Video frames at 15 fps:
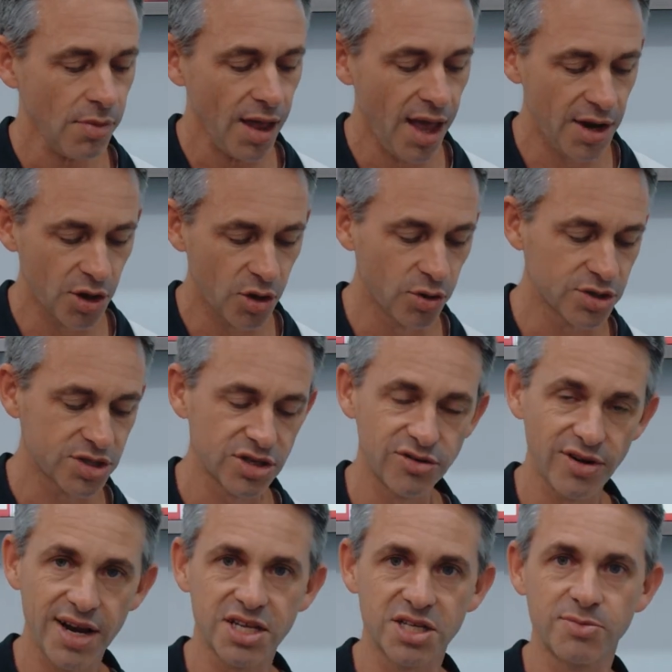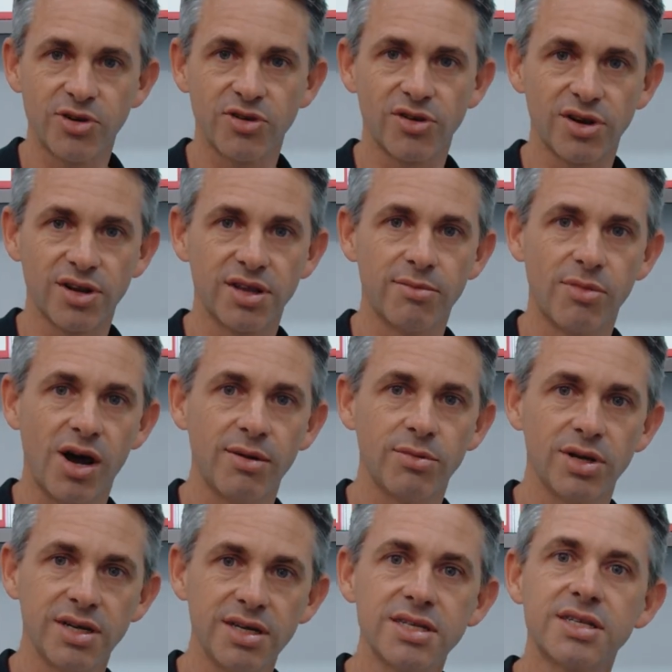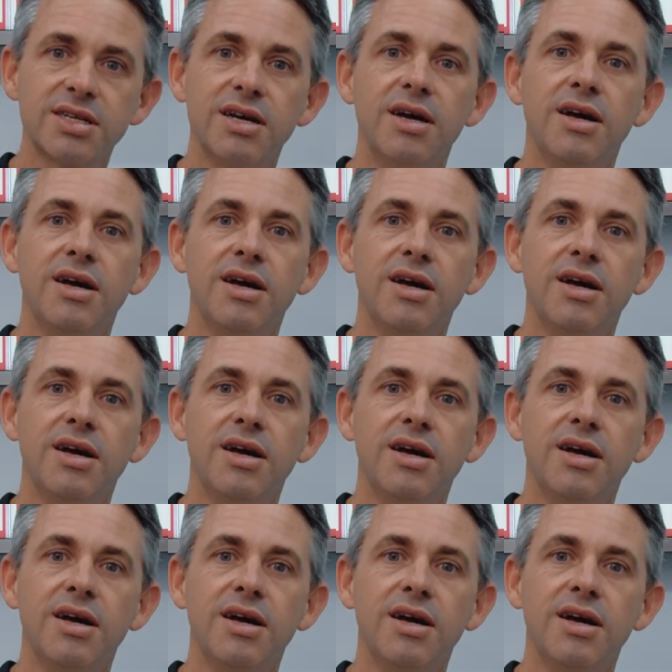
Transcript: And of course, the greatest miracle in the Bible is